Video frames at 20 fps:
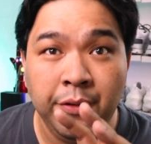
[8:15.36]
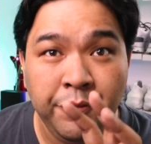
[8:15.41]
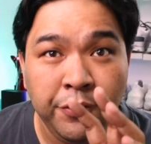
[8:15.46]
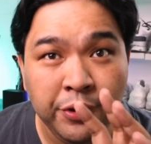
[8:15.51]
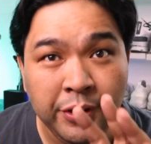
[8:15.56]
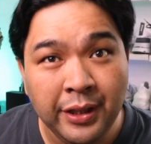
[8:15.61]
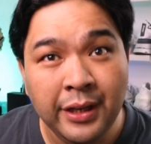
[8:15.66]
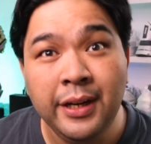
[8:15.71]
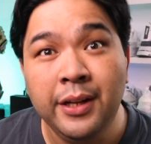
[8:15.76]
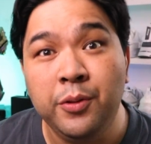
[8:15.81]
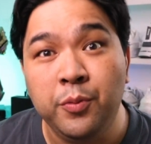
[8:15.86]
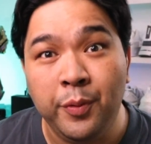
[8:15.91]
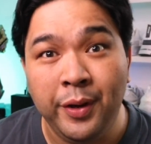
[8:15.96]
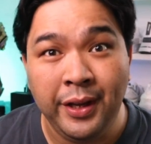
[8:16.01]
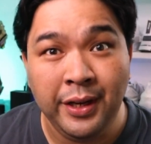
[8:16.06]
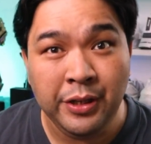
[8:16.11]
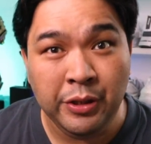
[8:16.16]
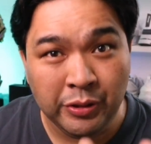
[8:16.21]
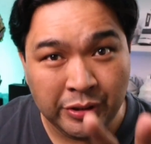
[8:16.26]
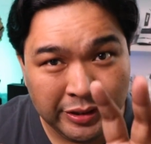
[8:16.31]
if you didn't
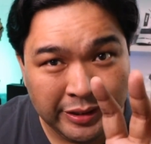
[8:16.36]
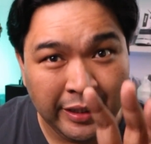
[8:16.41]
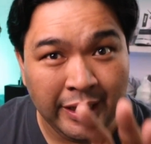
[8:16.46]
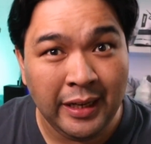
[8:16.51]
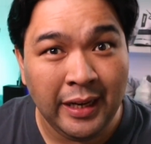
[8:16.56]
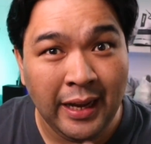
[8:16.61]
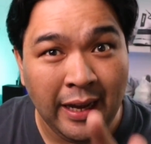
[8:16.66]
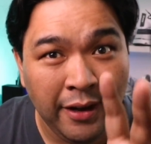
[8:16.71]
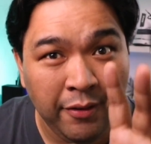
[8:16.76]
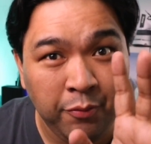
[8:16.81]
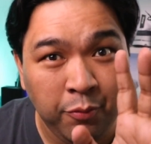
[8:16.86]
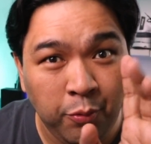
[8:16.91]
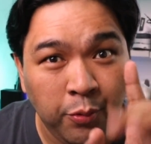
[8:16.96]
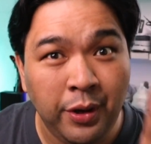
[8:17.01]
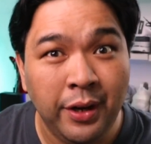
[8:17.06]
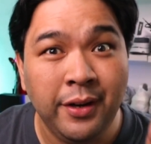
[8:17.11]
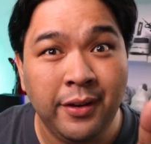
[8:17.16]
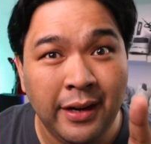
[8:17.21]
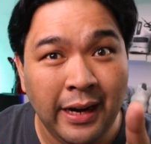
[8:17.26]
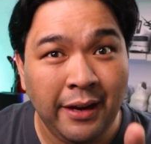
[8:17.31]
win, you still have
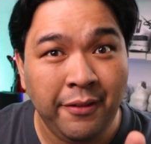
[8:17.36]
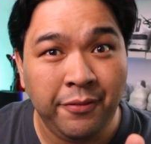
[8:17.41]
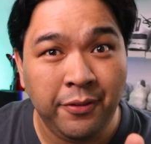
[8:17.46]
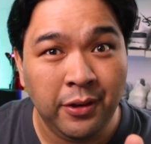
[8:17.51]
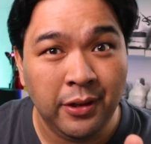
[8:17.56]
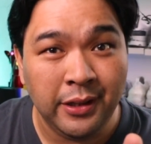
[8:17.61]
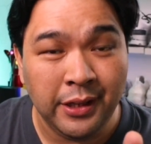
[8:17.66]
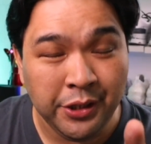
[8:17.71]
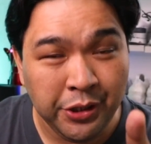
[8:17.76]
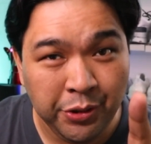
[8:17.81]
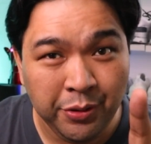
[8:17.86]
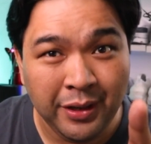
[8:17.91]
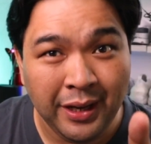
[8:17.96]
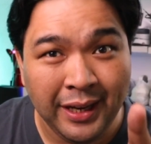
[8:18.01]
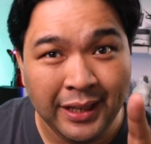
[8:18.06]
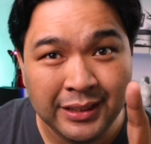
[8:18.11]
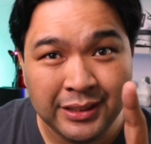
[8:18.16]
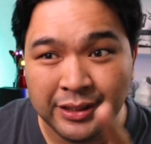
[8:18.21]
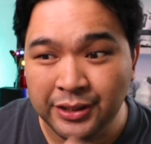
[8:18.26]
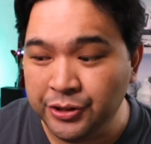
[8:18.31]
one raffle that you
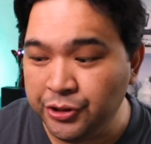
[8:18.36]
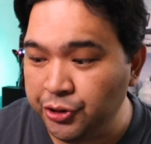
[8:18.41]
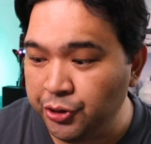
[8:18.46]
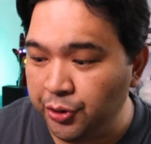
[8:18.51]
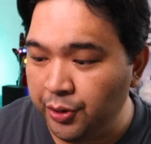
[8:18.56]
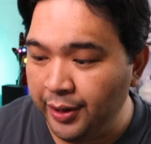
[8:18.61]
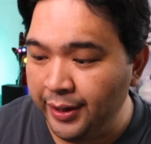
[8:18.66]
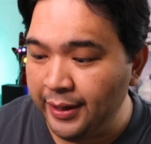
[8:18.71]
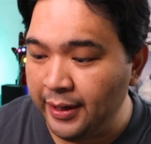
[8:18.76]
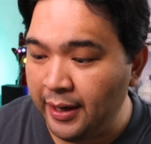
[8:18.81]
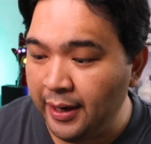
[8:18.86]
guys can join.